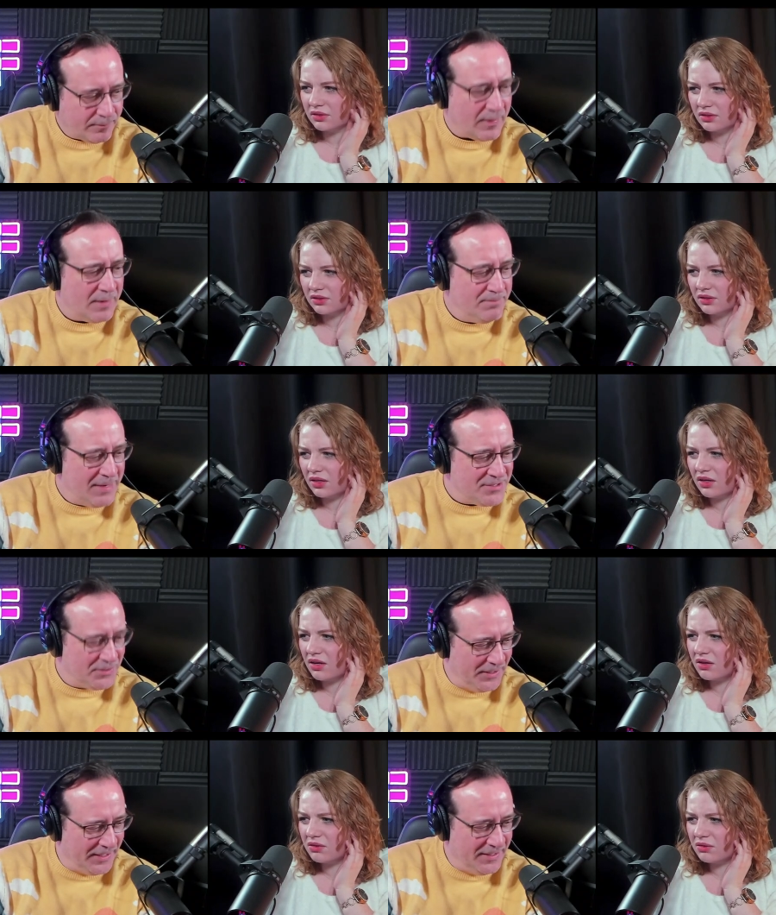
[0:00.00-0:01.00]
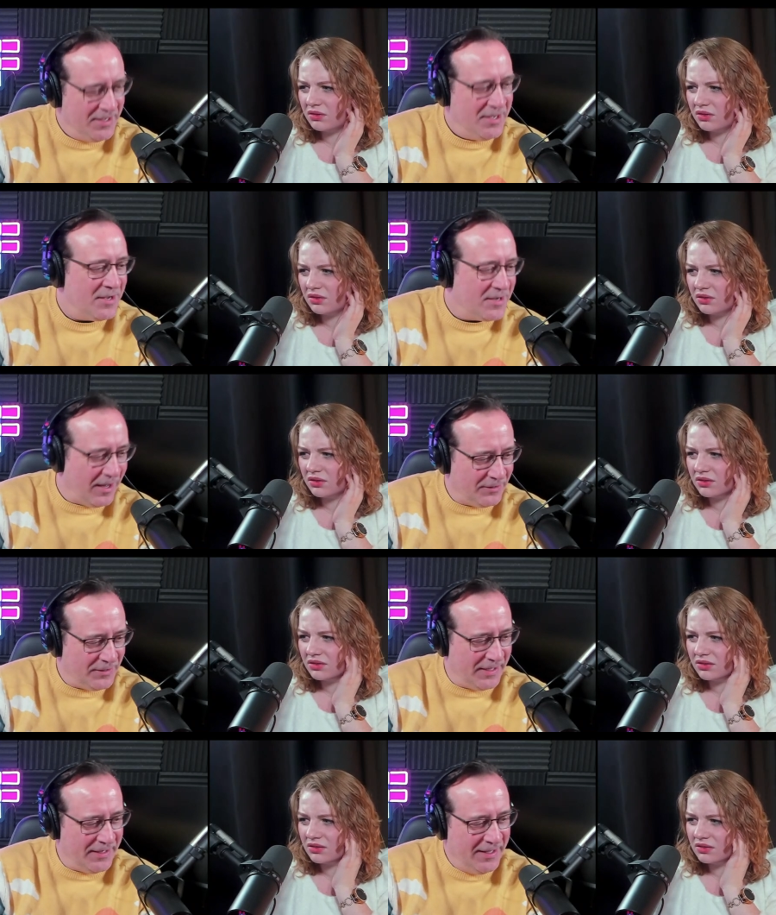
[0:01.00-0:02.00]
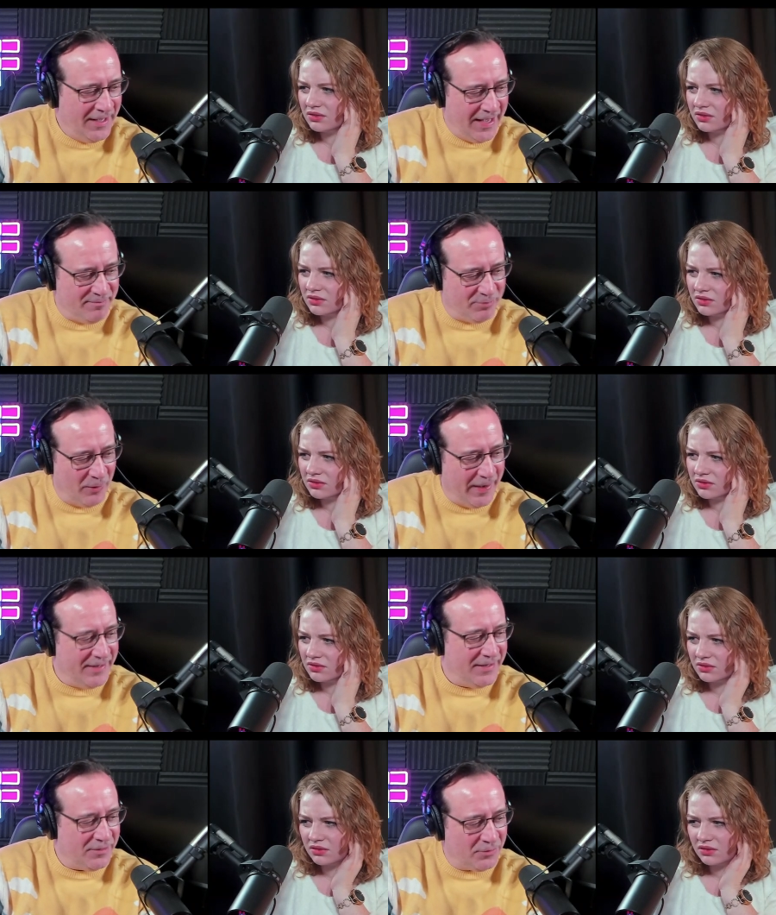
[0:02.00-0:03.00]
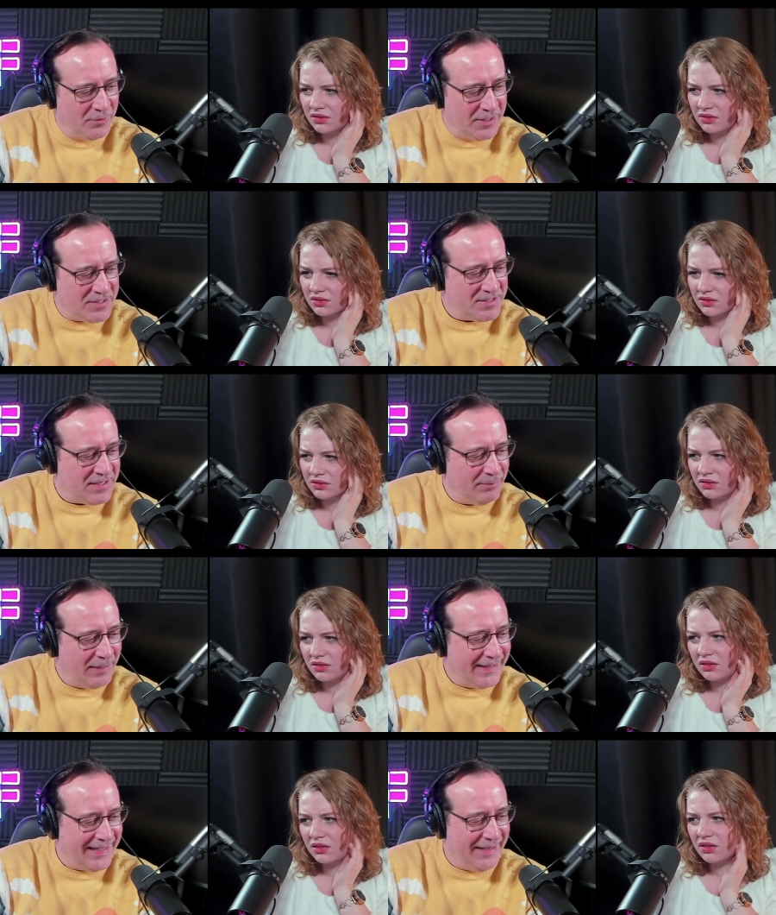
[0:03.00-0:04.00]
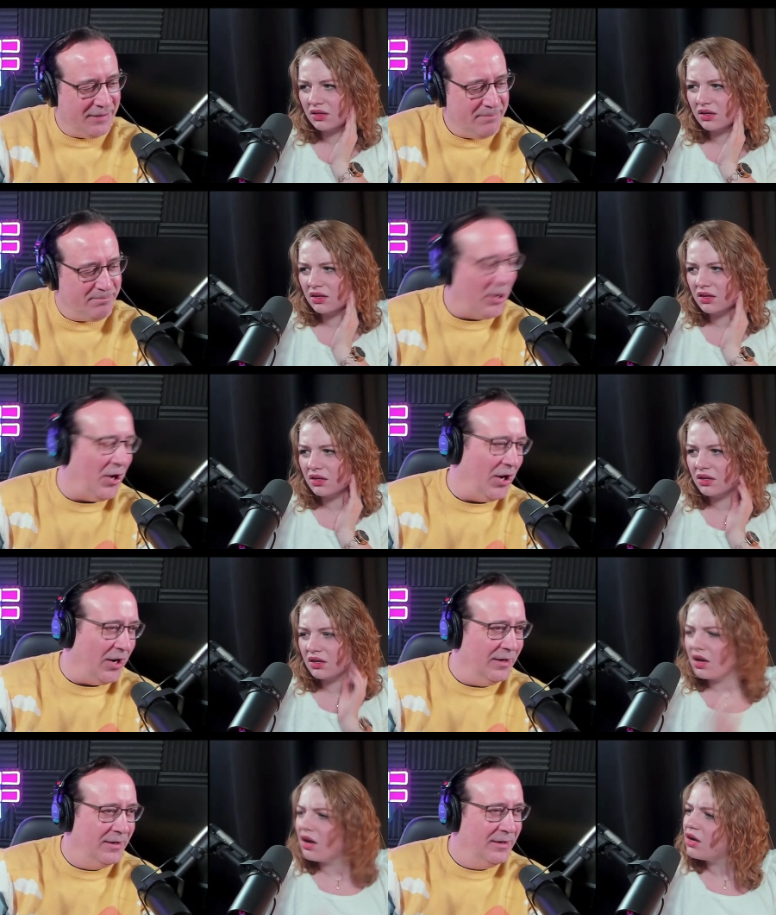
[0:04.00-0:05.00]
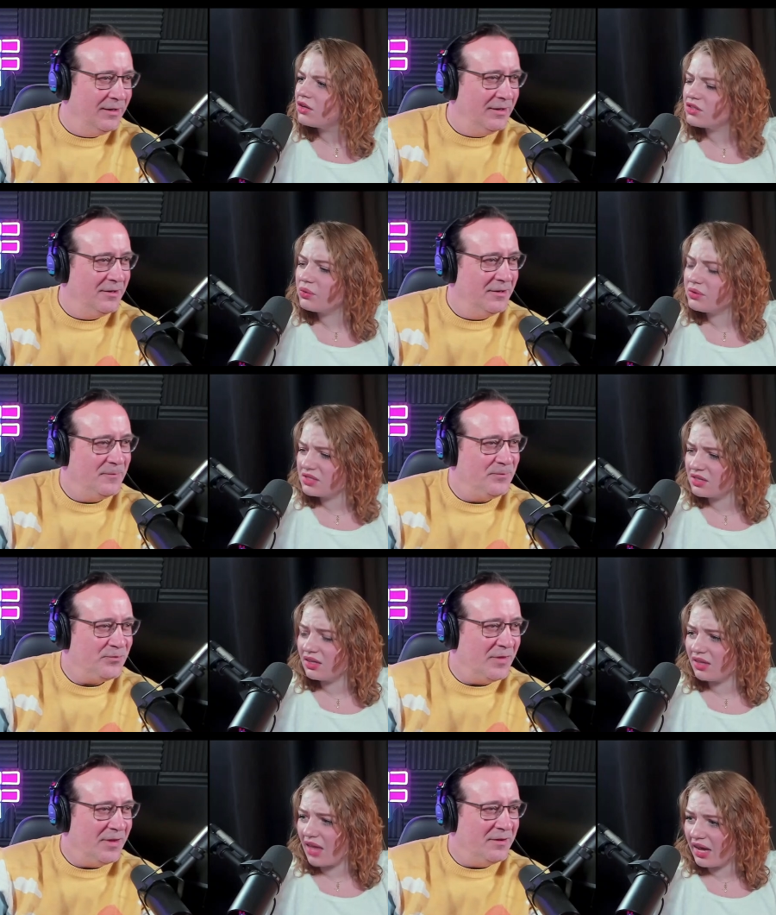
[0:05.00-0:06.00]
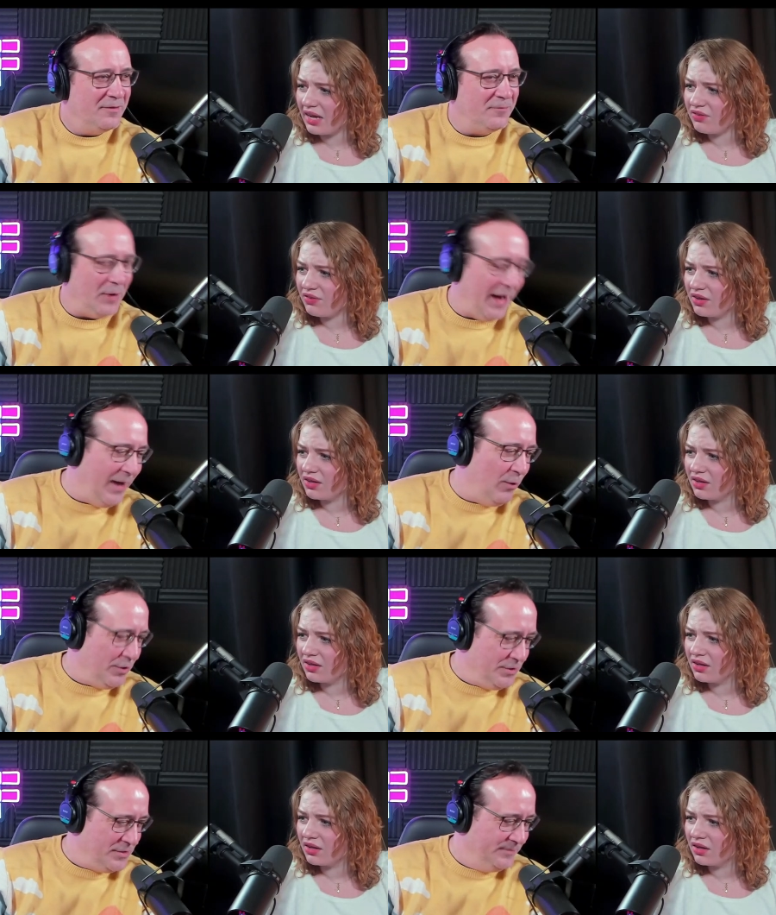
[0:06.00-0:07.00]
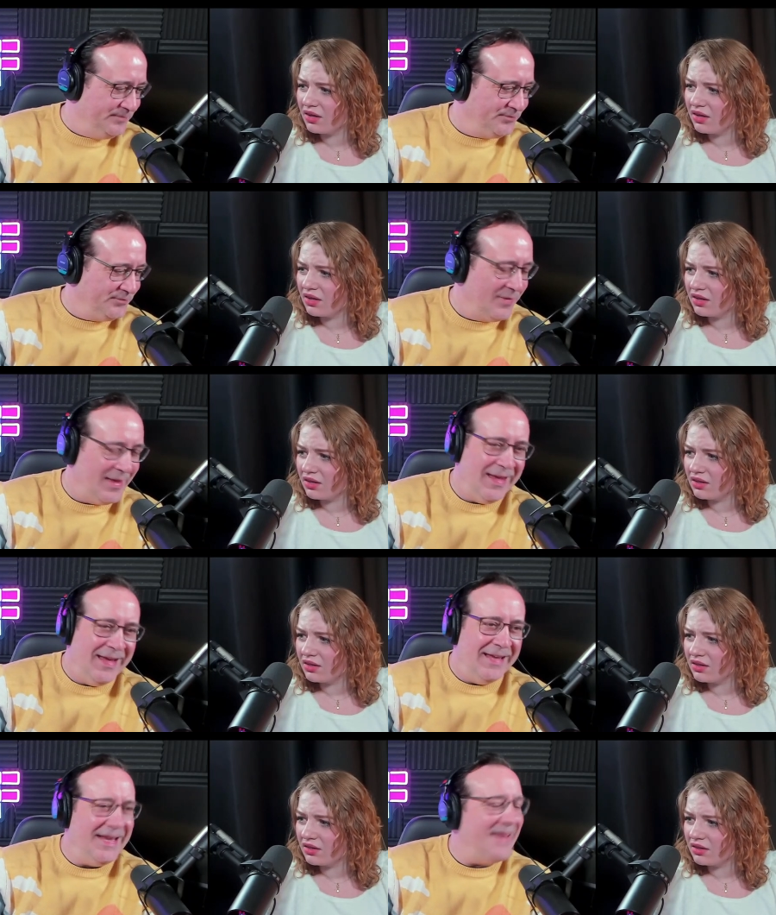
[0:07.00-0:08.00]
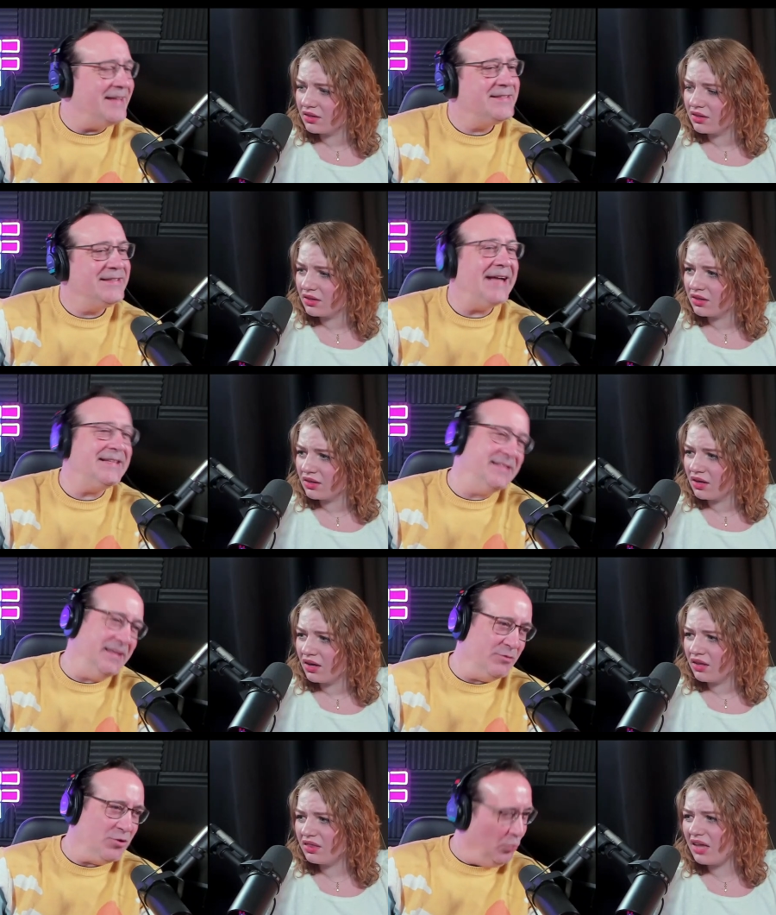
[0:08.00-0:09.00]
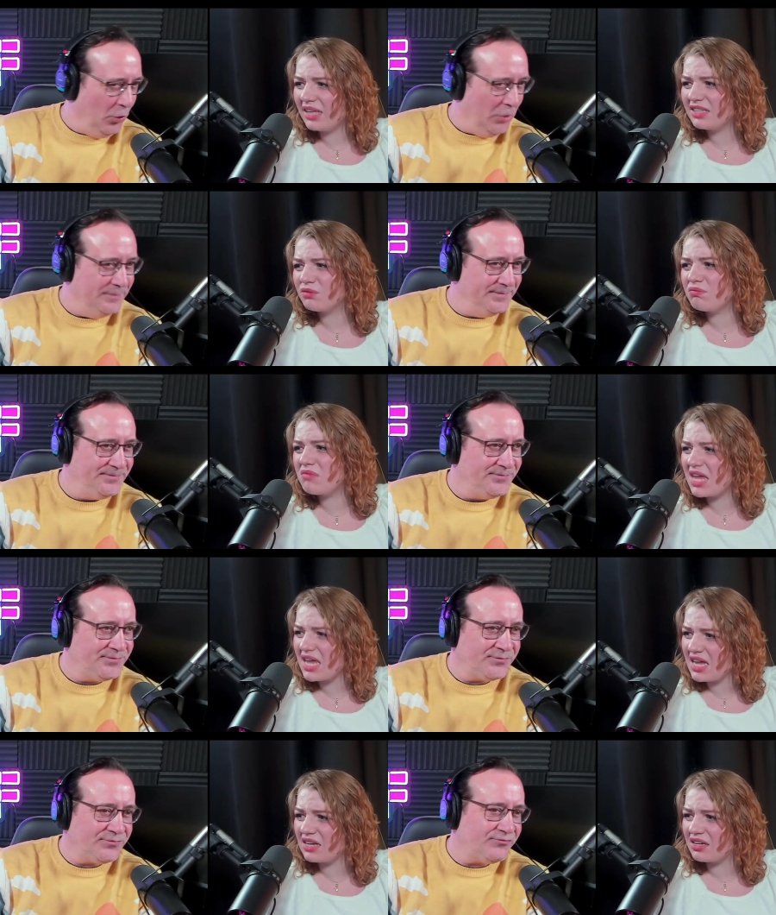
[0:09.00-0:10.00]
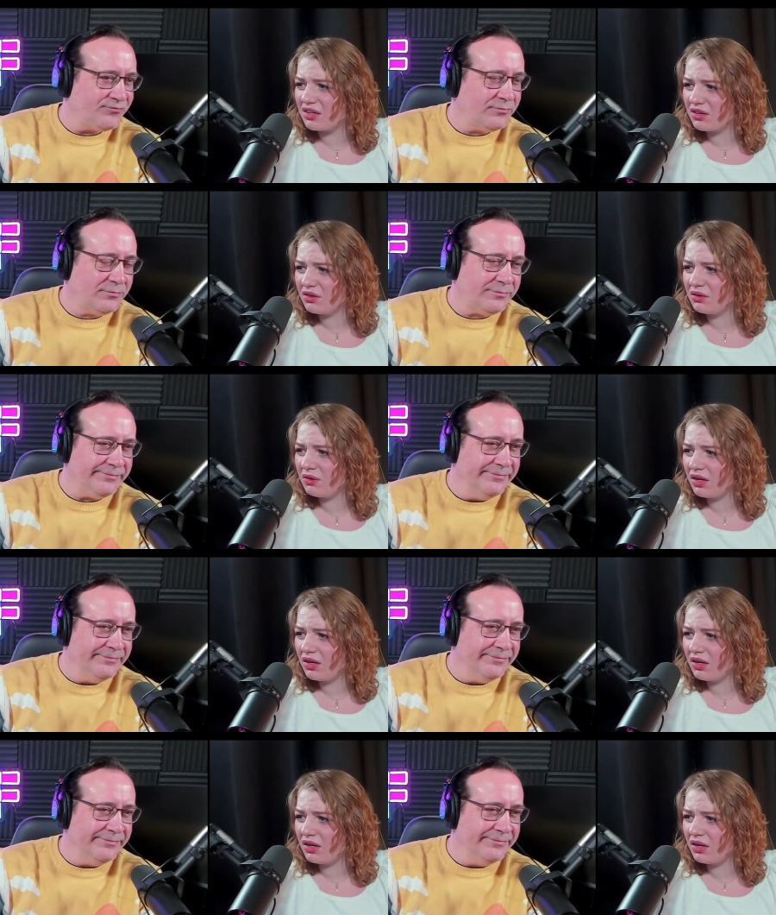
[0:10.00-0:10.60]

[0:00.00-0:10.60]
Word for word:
Speaker 1: muzzled Aww. it, collared it, and paraded it through a Sublette County bar.
Speaker 2: So it was still alive? For
Speaker 1: hours. Yeah, that's that seems cruel. That's
Speaker 2: mean, dude.